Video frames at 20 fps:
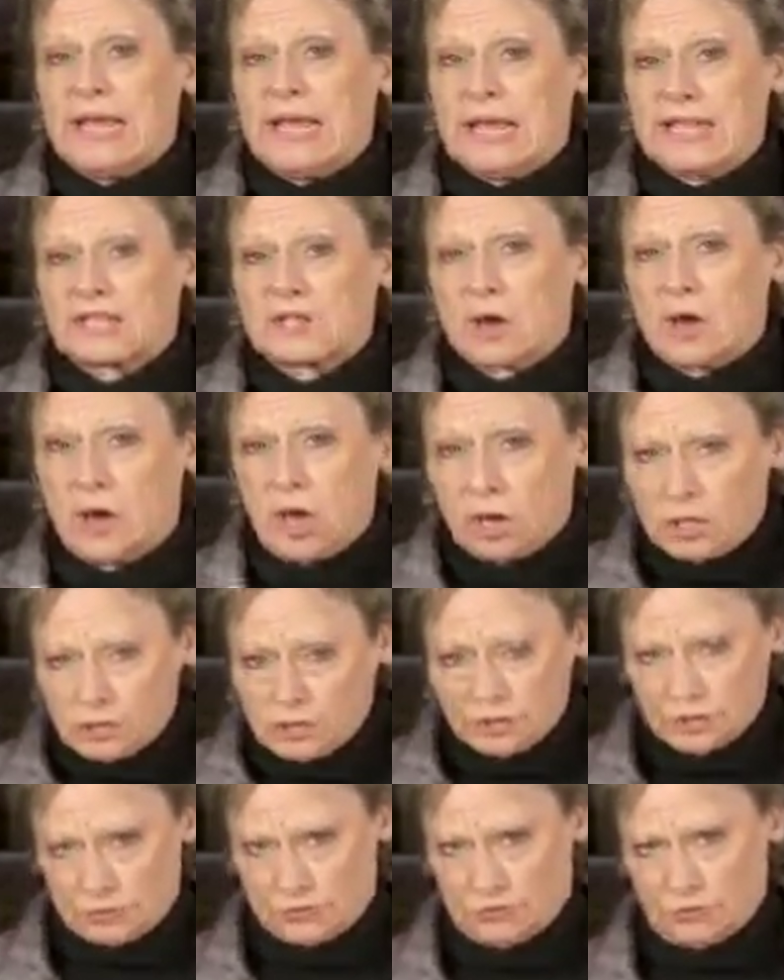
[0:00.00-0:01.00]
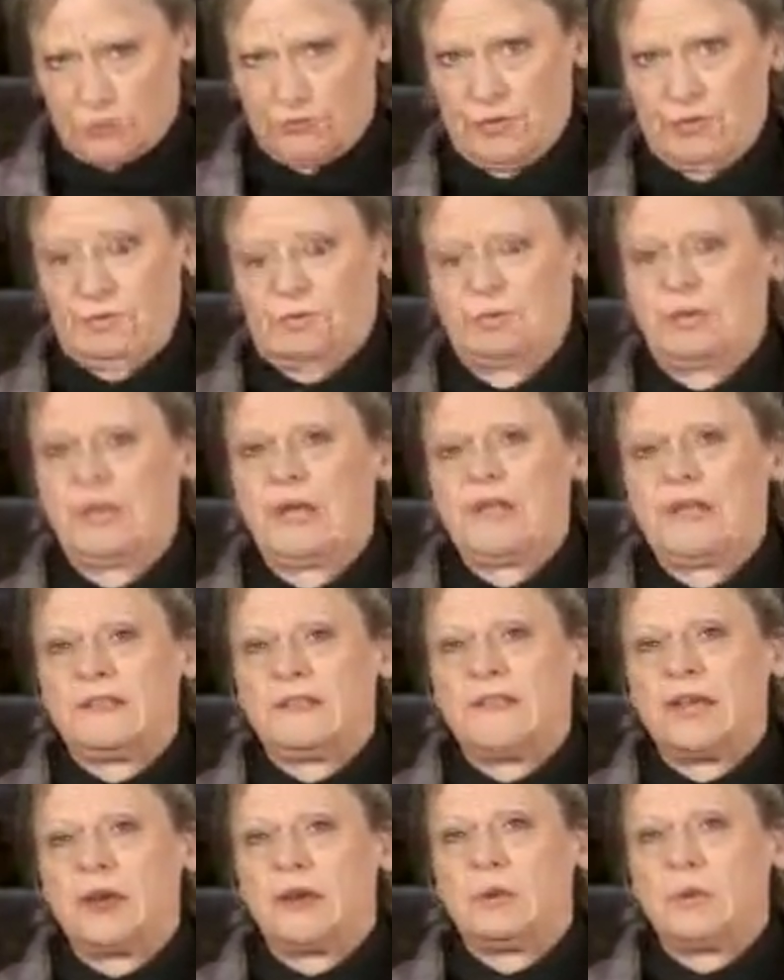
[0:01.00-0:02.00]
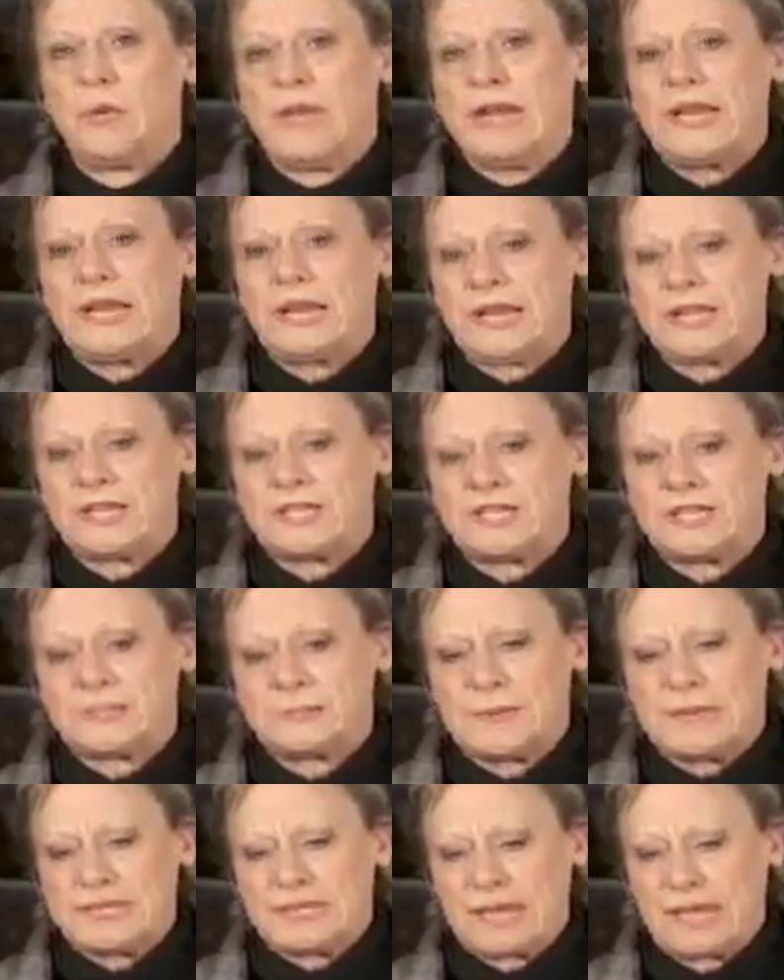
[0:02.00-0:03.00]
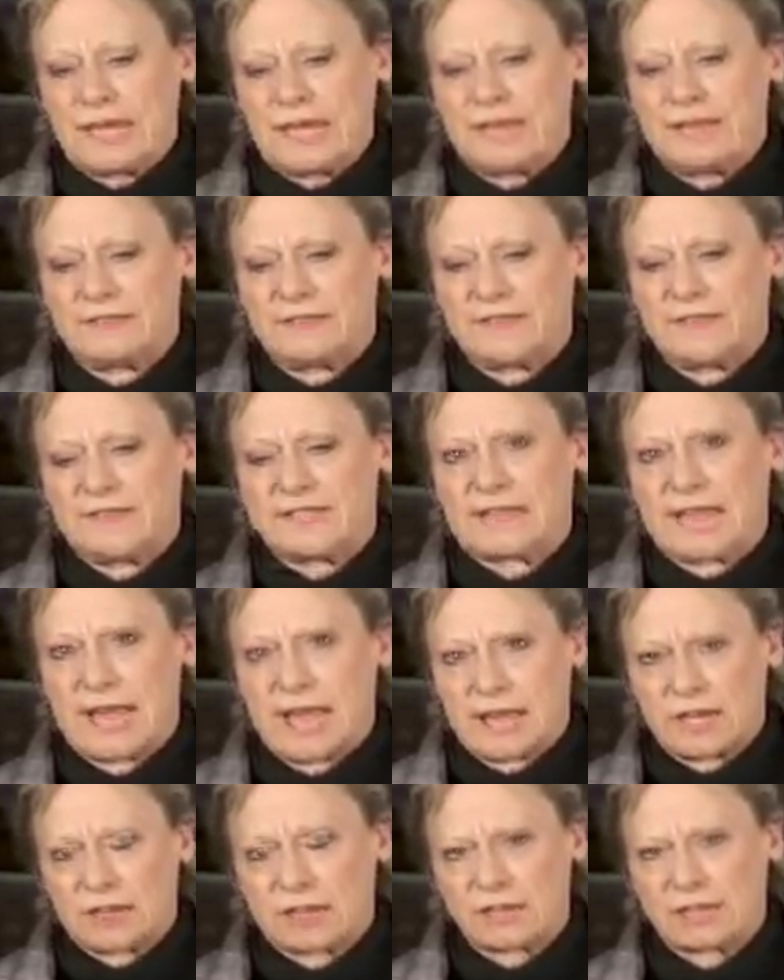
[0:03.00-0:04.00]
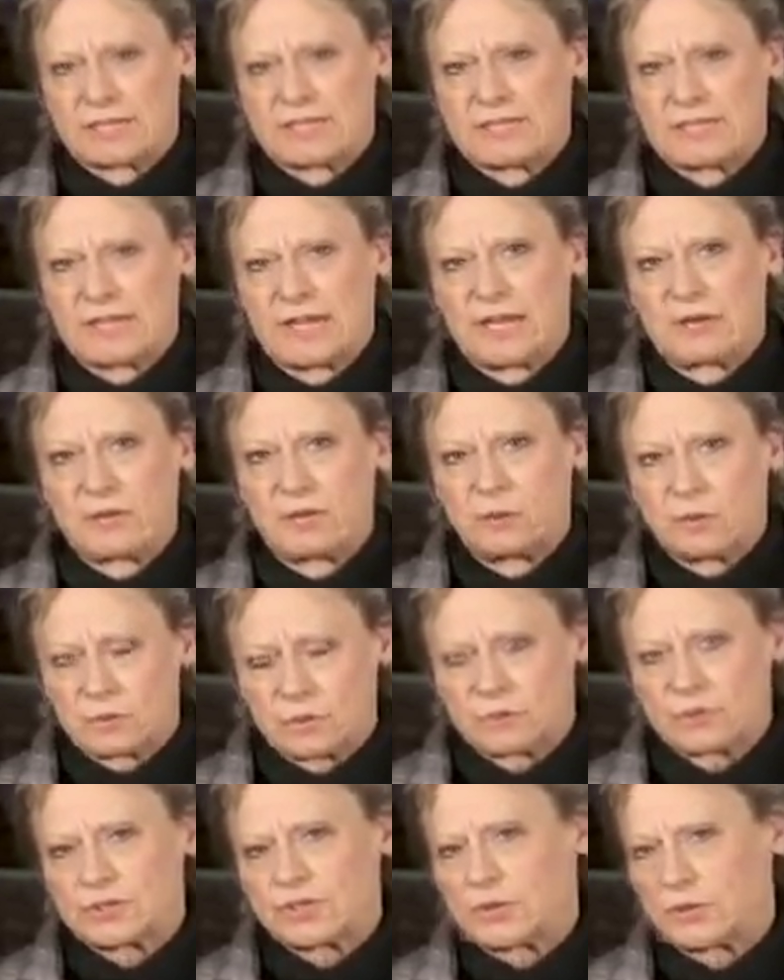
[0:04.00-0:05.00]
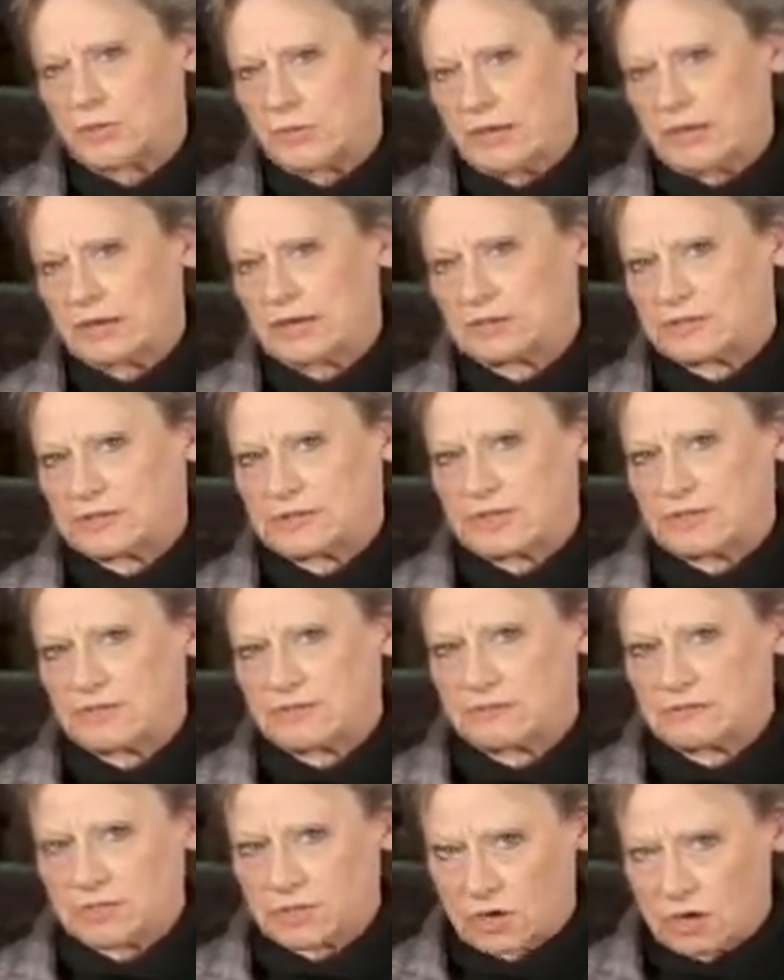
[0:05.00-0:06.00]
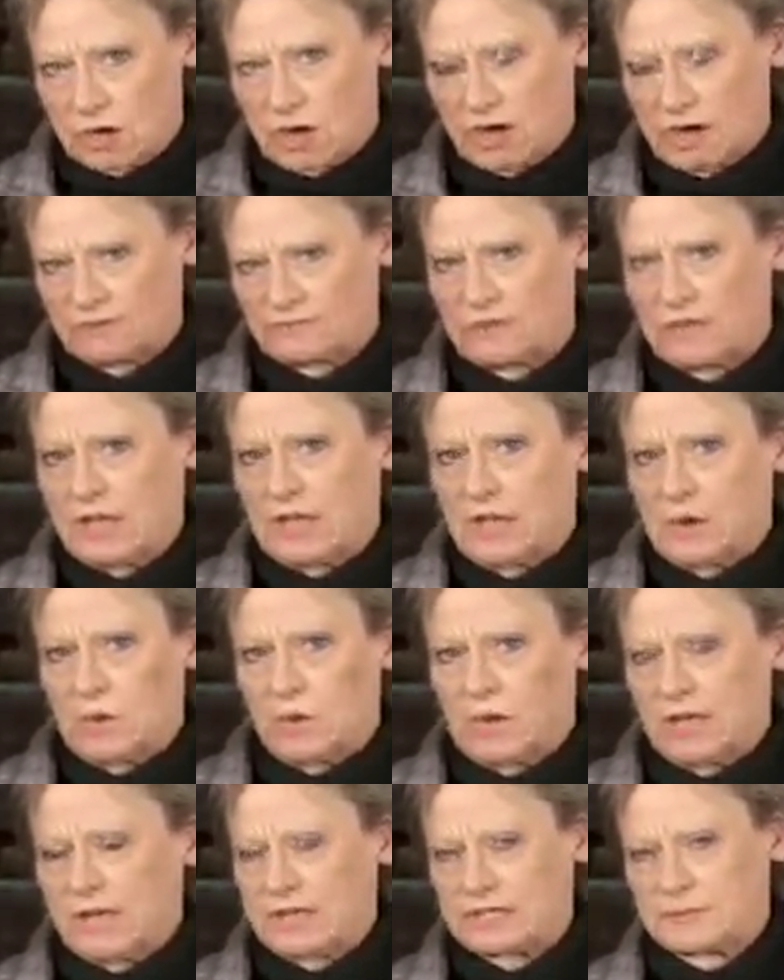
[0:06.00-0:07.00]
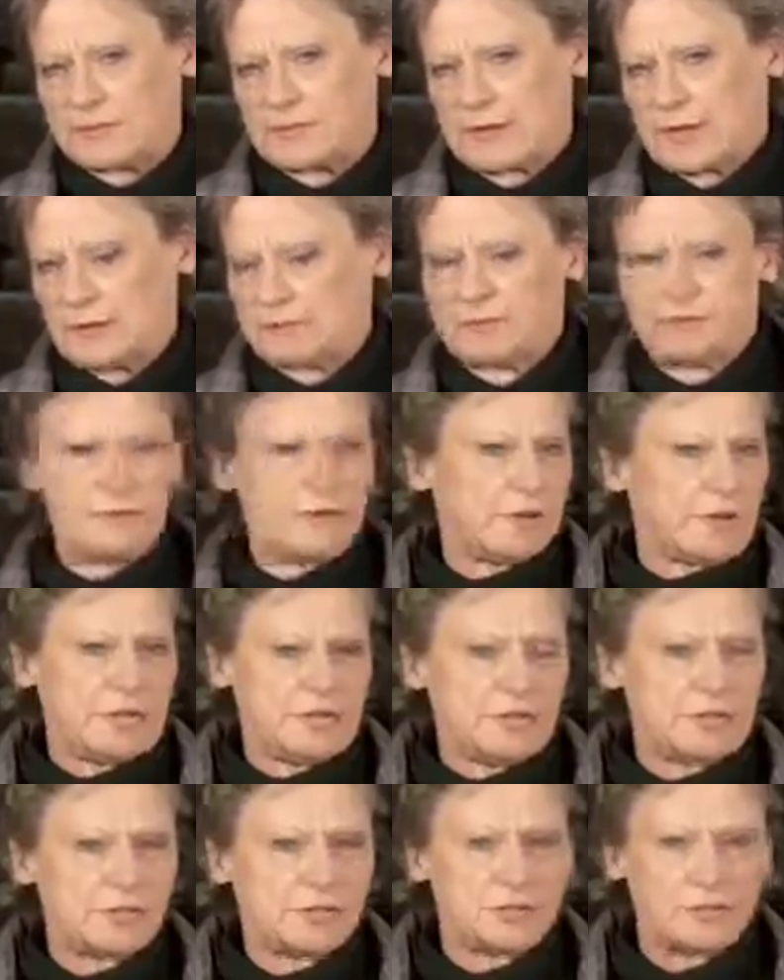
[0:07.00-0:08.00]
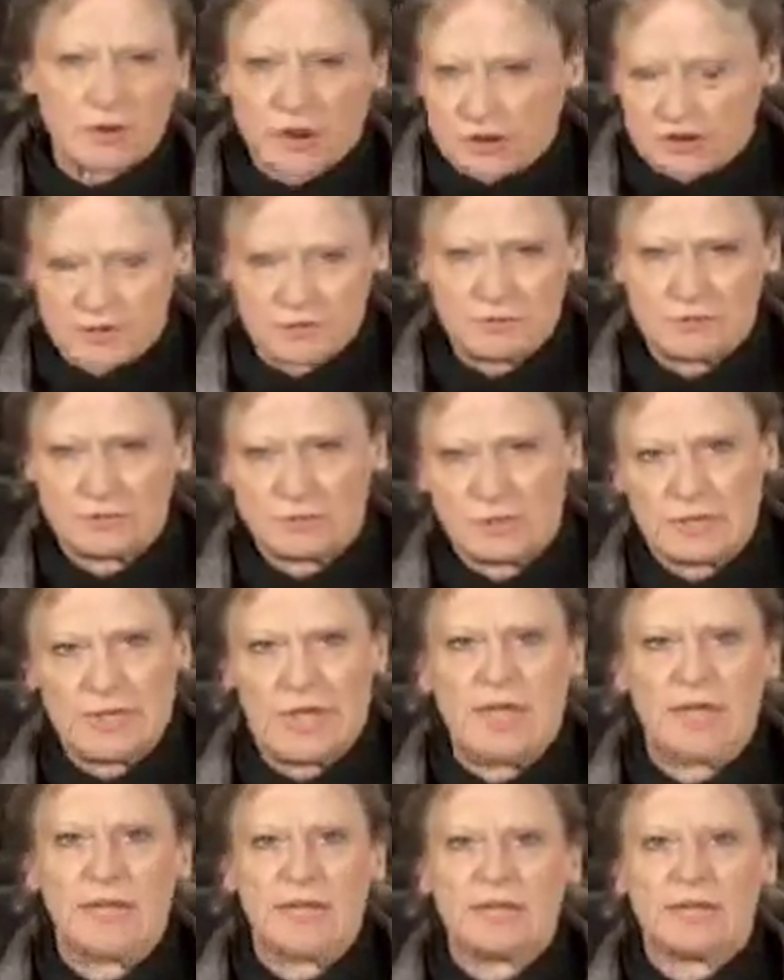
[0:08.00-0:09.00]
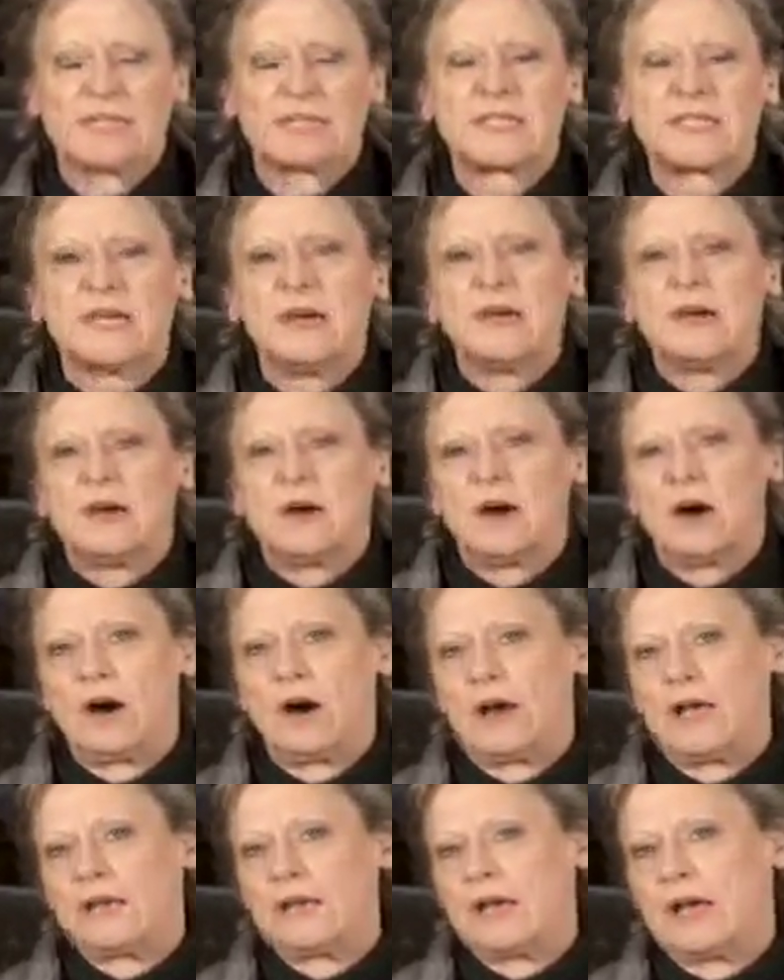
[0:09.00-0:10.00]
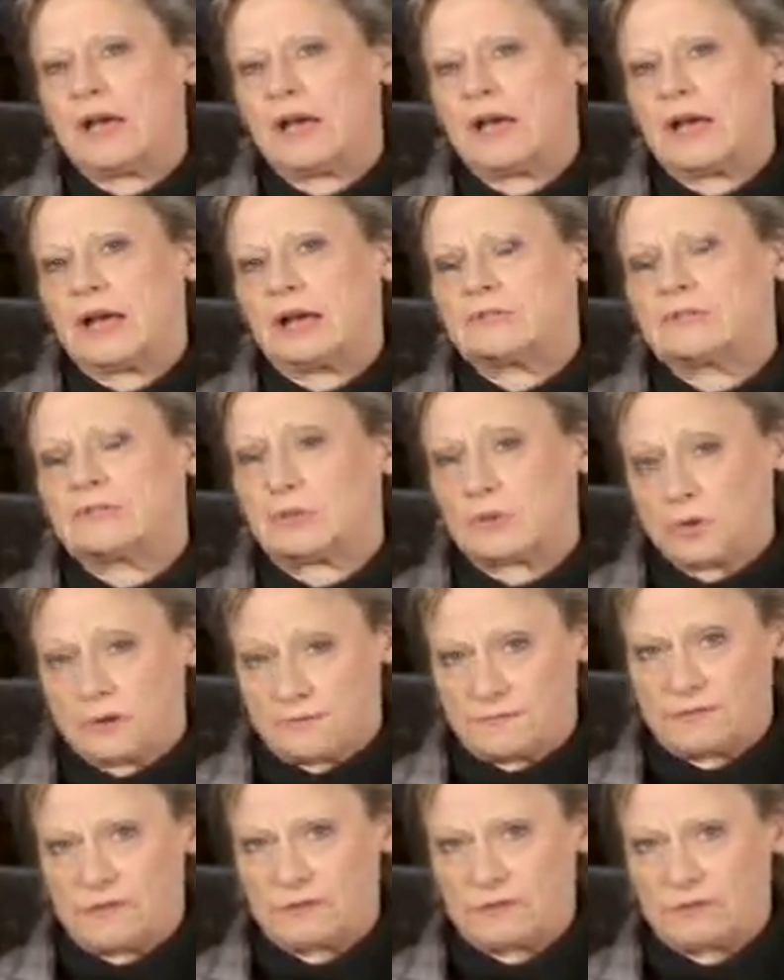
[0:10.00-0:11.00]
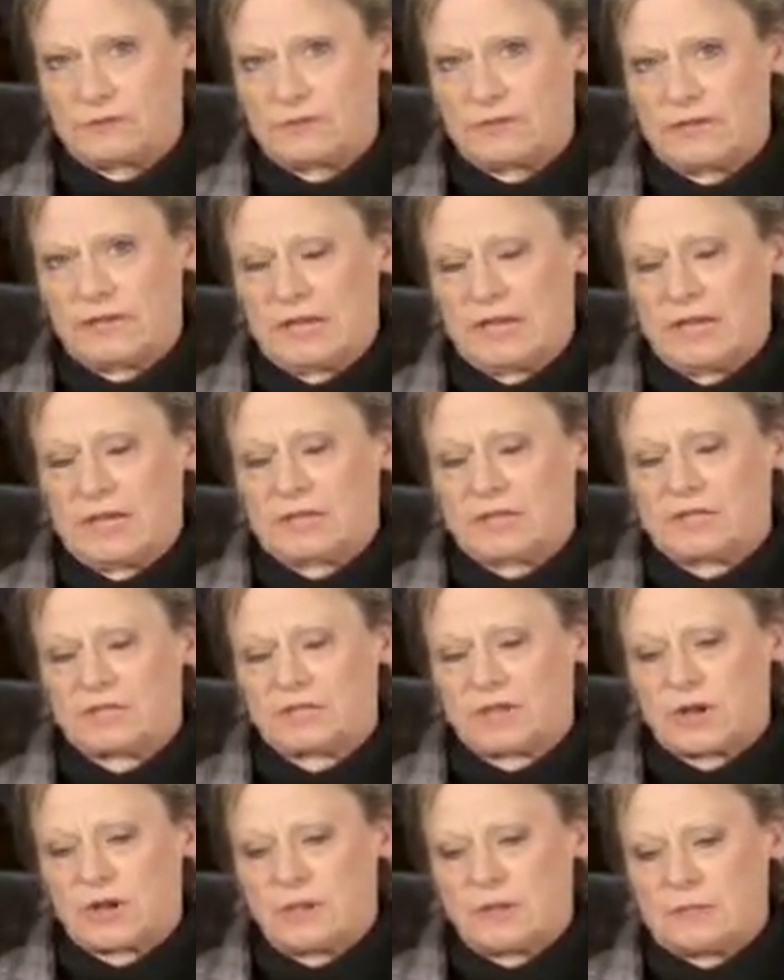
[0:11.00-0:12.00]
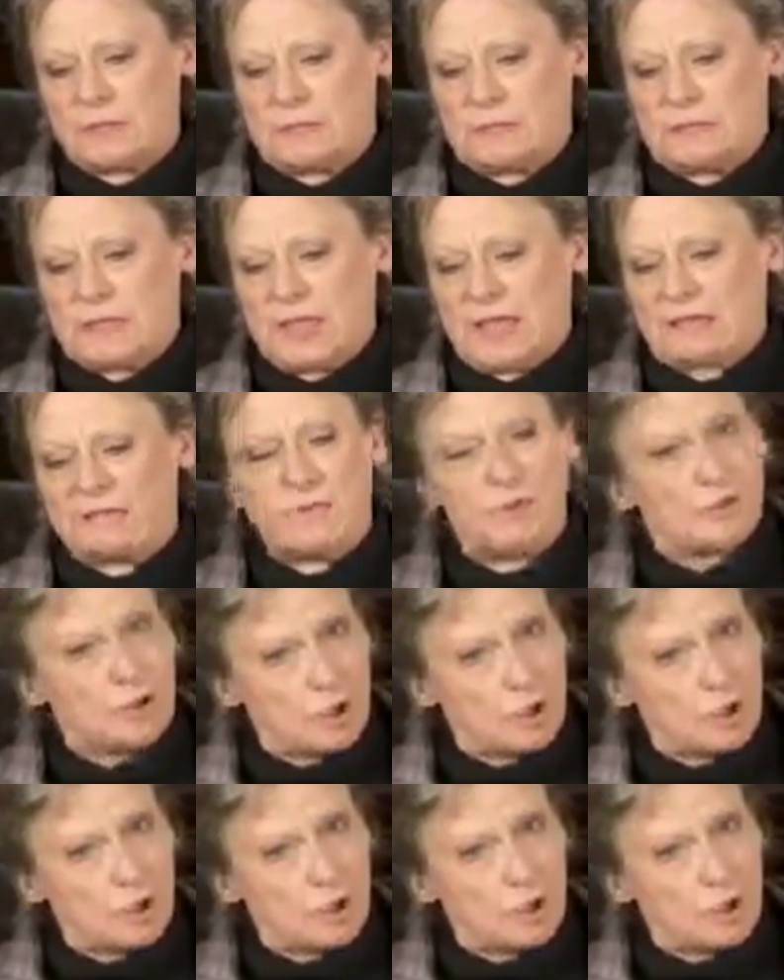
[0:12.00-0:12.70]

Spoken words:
it's also true that we need to be taking these actions in order to wean ourselves off what has become a very destructive reliance on foreign fuel. So if you